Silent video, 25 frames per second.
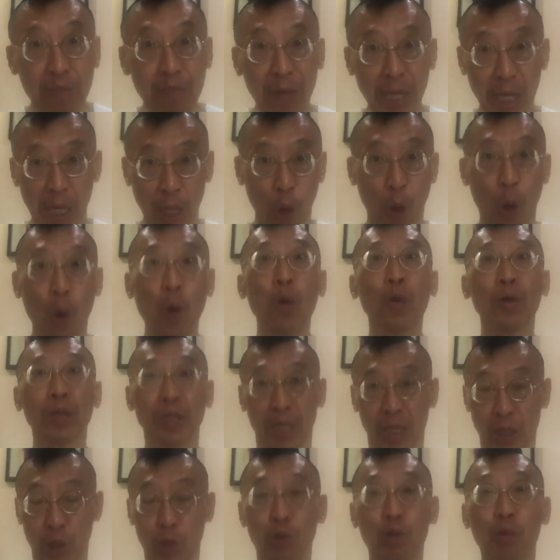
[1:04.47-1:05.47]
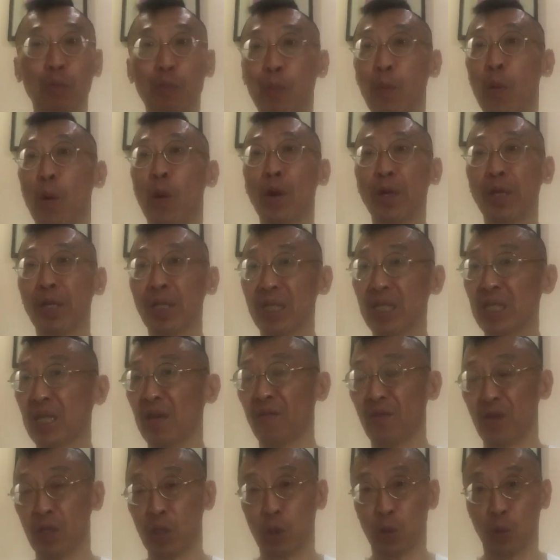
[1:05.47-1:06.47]
below the
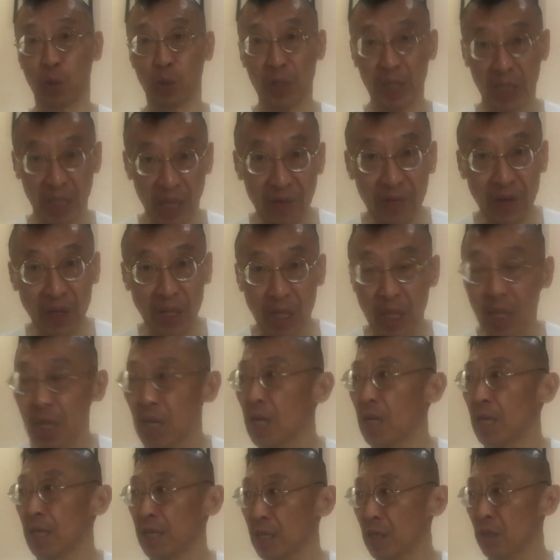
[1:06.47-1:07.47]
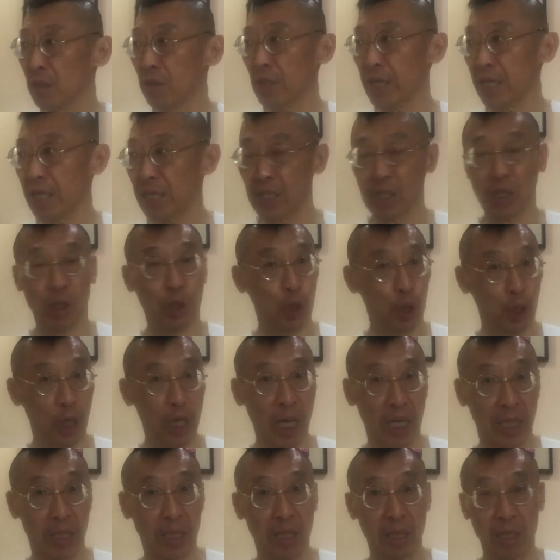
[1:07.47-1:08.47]
2.727. Now look at this
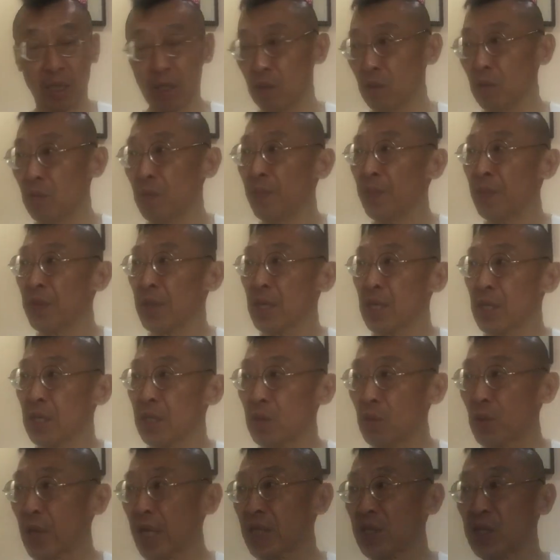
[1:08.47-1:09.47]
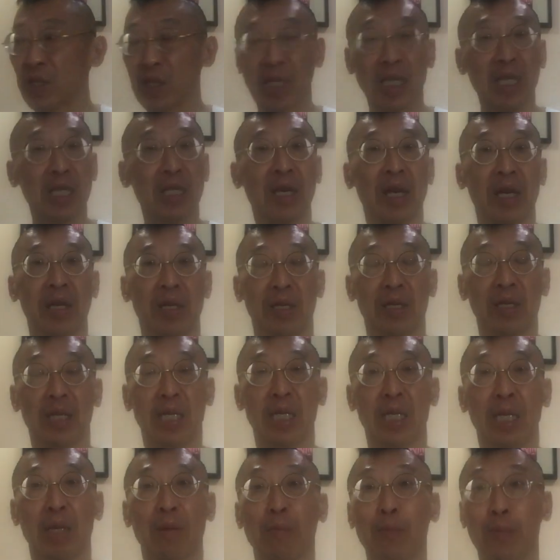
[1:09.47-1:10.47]
chart. You know, you can see that
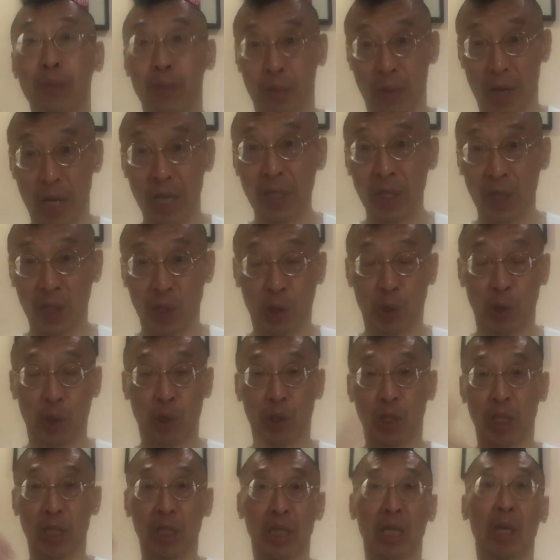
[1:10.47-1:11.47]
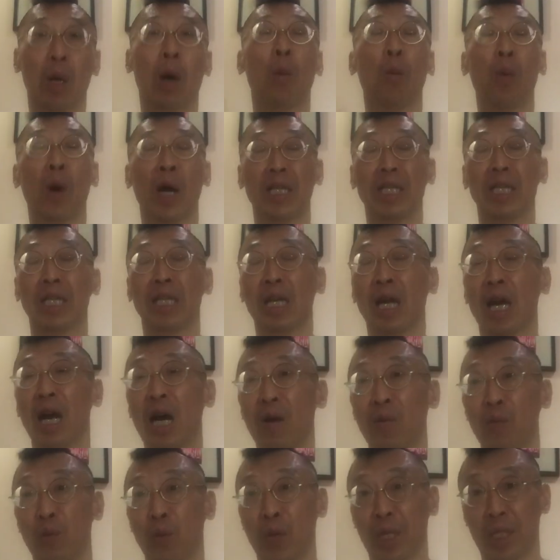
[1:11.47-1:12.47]
the prices just
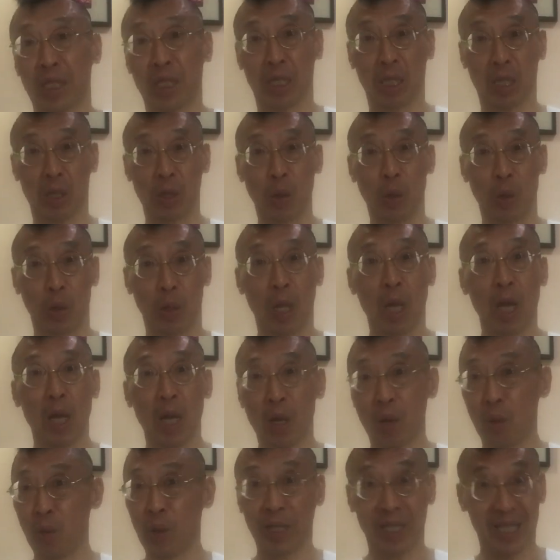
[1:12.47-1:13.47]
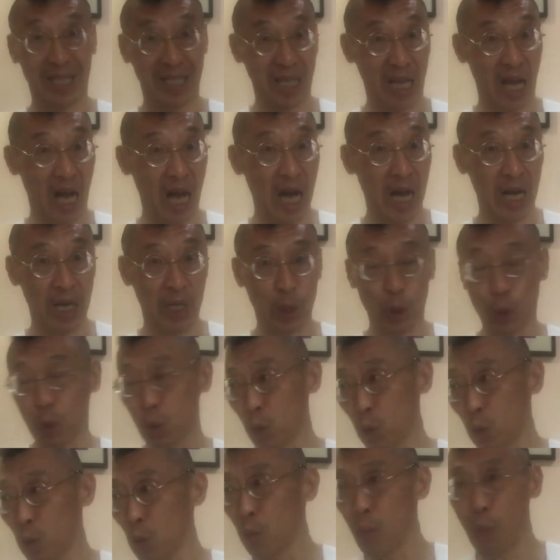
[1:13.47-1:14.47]
1.5 weeks ago was as high as
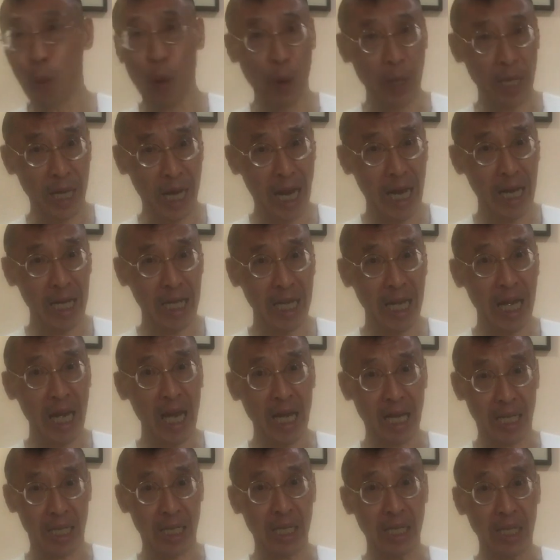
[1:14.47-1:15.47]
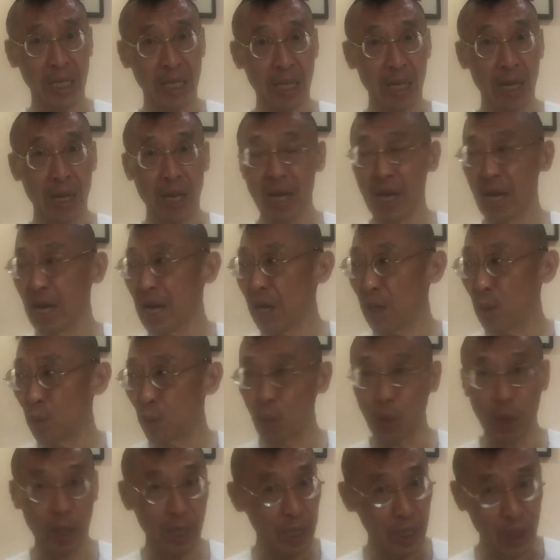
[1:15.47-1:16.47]
2.88.
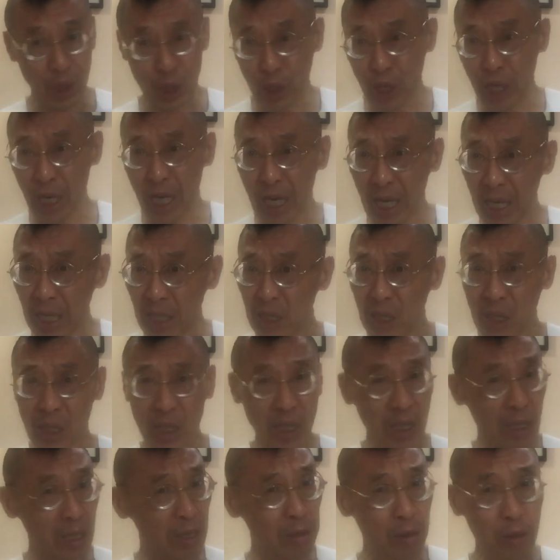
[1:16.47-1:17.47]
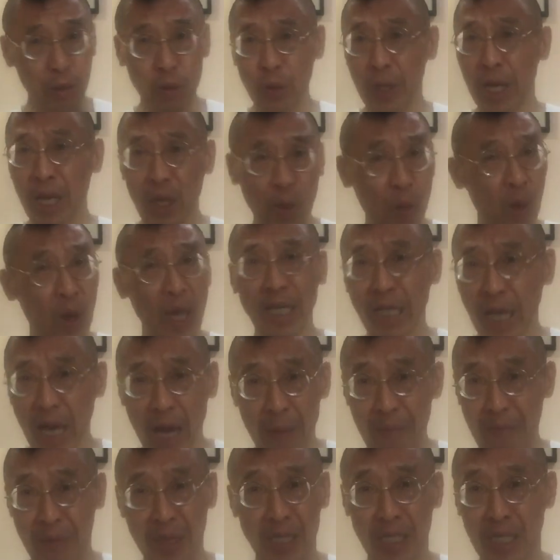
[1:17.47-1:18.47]
And just look at what
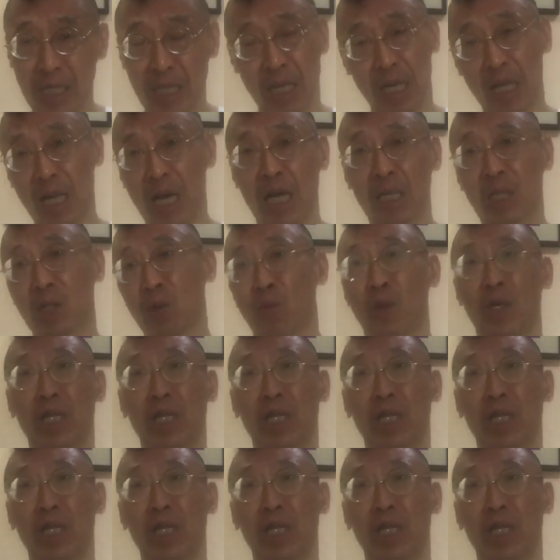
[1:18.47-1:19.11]
happened in the last